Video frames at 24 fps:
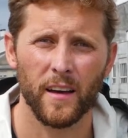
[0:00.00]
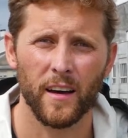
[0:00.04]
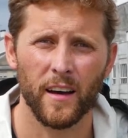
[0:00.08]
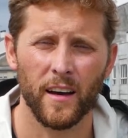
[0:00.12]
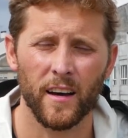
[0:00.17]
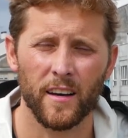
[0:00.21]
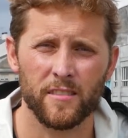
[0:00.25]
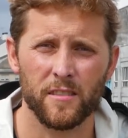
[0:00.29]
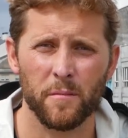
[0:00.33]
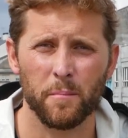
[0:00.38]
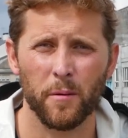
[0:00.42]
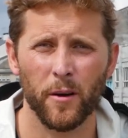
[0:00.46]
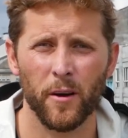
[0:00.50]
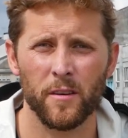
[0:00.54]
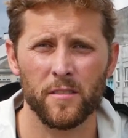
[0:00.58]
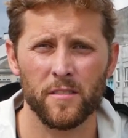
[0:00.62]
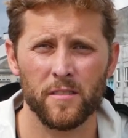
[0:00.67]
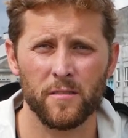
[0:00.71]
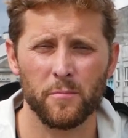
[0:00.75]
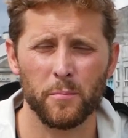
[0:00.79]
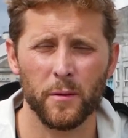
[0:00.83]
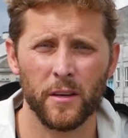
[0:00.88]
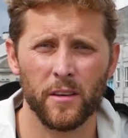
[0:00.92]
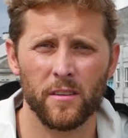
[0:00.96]
I suppose
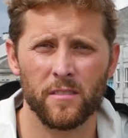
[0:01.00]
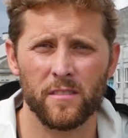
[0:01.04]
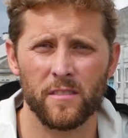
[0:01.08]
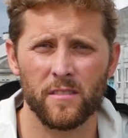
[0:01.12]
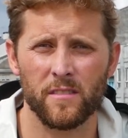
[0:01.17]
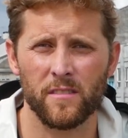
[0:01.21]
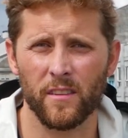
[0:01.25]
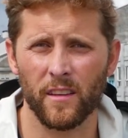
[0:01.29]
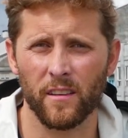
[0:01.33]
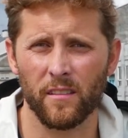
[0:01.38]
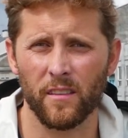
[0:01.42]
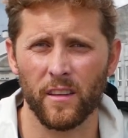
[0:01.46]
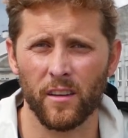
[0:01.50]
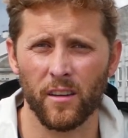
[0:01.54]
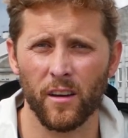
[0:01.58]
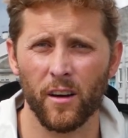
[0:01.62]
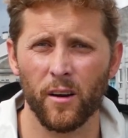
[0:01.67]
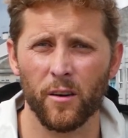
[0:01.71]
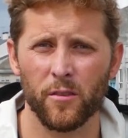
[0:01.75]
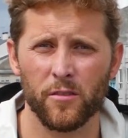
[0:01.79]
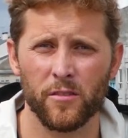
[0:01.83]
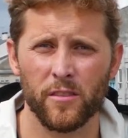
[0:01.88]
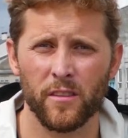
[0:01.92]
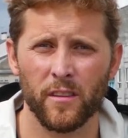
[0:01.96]
it's because it's the
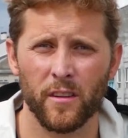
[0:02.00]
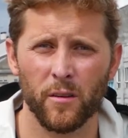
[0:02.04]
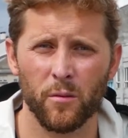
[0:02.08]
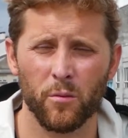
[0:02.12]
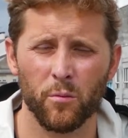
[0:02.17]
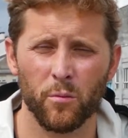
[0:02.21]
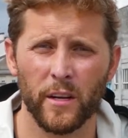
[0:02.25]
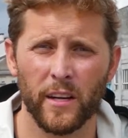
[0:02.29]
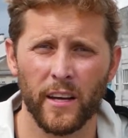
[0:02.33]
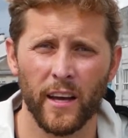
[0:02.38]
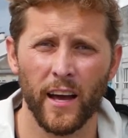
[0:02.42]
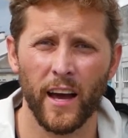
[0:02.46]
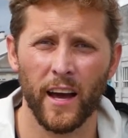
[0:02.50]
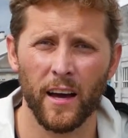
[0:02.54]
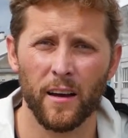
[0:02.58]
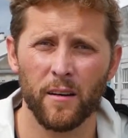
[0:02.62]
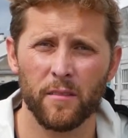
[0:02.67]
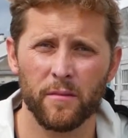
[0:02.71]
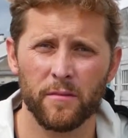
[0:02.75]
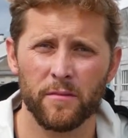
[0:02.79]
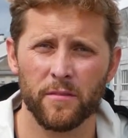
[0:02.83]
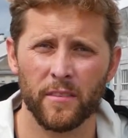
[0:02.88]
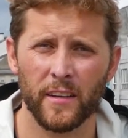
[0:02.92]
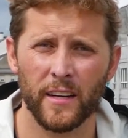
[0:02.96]
culture that we
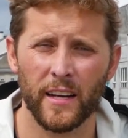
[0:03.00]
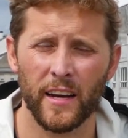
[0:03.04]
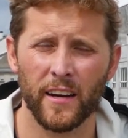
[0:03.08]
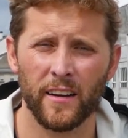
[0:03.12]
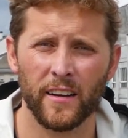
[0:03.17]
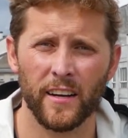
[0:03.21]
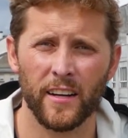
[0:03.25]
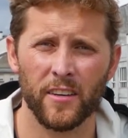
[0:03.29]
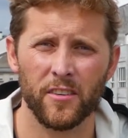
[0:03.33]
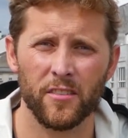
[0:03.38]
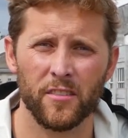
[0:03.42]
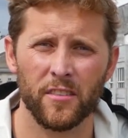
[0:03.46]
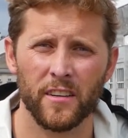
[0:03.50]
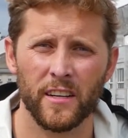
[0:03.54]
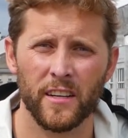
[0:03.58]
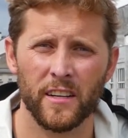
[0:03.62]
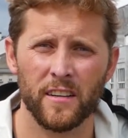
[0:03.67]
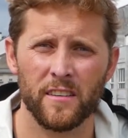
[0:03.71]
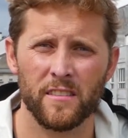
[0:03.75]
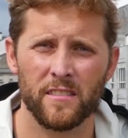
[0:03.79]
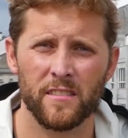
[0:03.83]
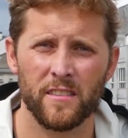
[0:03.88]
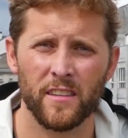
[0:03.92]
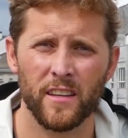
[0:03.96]
have in our country,
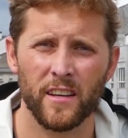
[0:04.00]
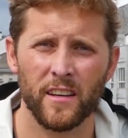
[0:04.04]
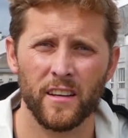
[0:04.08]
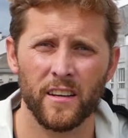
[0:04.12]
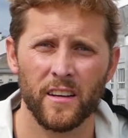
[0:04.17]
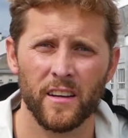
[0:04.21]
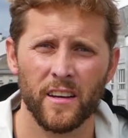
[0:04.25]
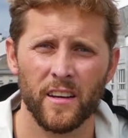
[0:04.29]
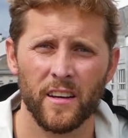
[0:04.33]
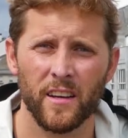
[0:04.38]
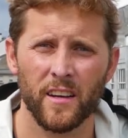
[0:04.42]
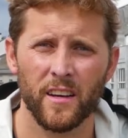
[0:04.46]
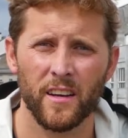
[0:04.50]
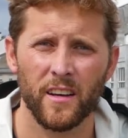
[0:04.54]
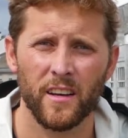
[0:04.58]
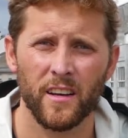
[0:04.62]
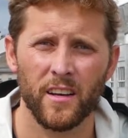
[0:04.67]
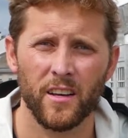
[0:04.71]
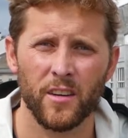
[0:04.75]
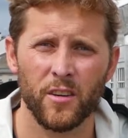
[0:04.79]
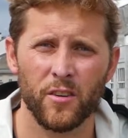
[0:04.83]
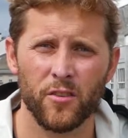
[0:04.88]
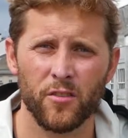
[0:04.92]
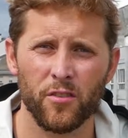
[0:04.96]
is that
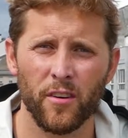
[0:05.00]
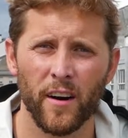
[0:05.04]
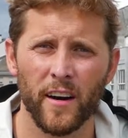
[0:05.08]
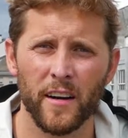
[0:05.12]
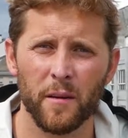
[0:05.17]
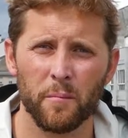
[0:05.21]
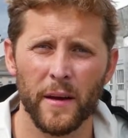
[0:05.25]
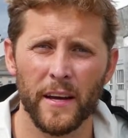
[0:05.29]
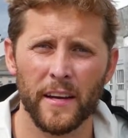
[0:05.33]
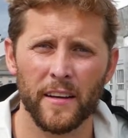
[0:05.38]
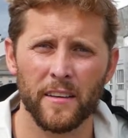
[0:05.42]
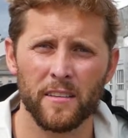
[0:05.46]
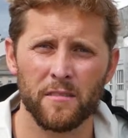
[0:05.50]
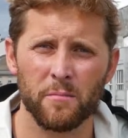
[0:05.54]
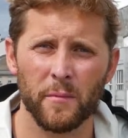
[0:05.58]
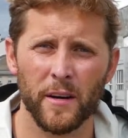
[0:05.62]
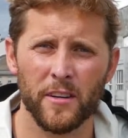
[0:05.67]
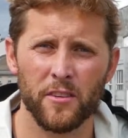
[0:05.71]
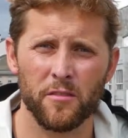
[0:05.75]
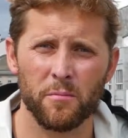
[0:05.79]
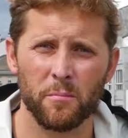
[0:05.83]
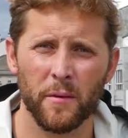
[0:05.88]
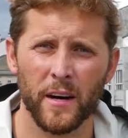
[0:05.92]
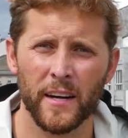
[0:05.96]
you try to make as
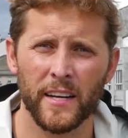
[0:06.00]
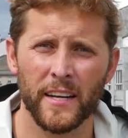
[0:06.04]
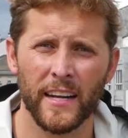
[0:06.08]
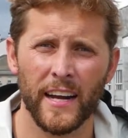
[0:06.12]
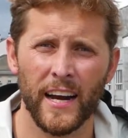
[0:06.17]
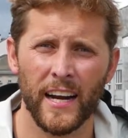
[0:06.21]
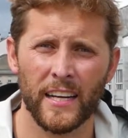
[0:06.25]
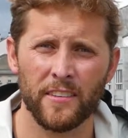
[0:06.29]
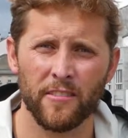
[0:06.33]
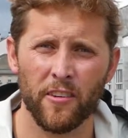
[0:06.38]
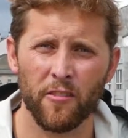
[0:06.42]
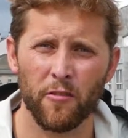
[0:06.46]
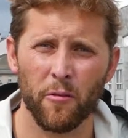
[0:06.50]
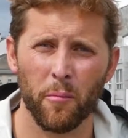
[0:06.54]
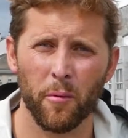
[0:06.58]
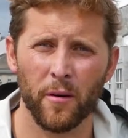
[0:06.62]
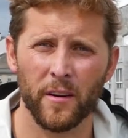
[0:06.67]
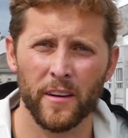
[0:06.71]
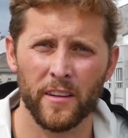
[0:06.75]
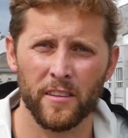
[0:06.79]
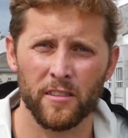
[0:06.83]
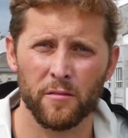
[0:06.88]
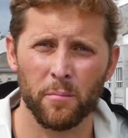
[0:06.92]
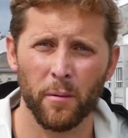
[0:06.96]
much money out of
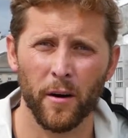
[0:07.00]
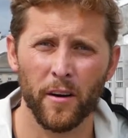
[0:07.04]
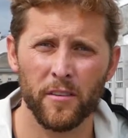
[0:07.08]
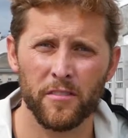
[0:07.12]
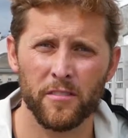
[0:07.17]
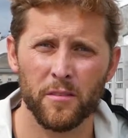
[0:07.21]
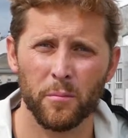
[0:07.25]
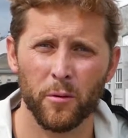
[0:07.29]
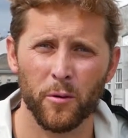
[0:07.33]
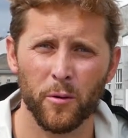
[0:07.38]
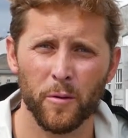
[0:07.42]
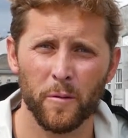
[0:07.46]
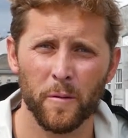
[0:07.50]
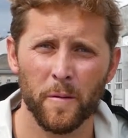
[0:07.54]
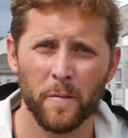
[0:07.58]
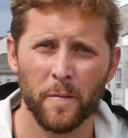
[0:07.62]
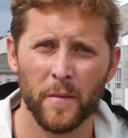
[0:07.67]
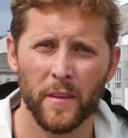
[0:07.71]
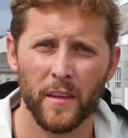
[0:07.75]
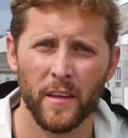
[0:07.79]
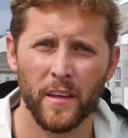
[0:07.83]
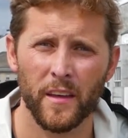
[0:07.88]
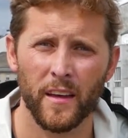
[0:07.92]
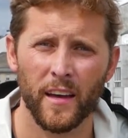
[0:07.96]
everybody as possible,
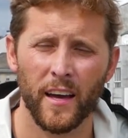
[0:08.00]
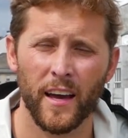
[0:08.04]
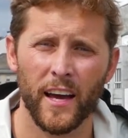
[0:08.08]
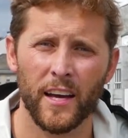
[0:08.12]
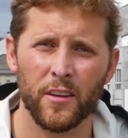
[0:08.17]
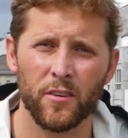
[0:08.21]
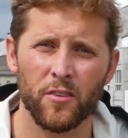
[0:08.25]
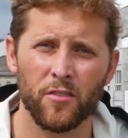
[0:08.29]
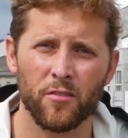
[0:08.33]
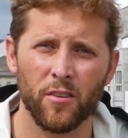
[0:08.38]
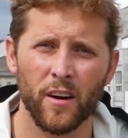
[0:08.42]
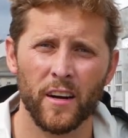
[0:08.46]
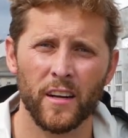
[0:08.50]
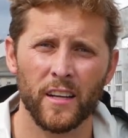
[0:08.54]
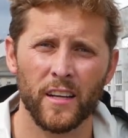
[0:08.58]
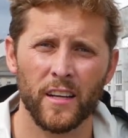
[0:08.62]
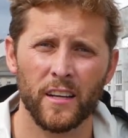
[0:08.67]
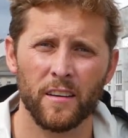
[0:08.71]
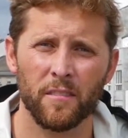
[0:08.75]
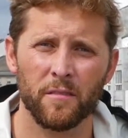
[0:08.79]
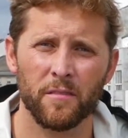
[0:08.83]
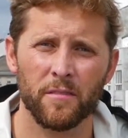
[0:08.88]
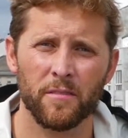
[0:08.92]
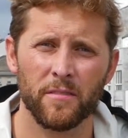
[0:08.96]
and you try to
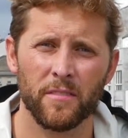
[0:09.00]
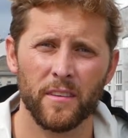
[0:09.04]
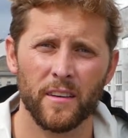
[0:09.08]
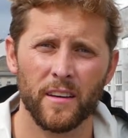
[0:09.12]
give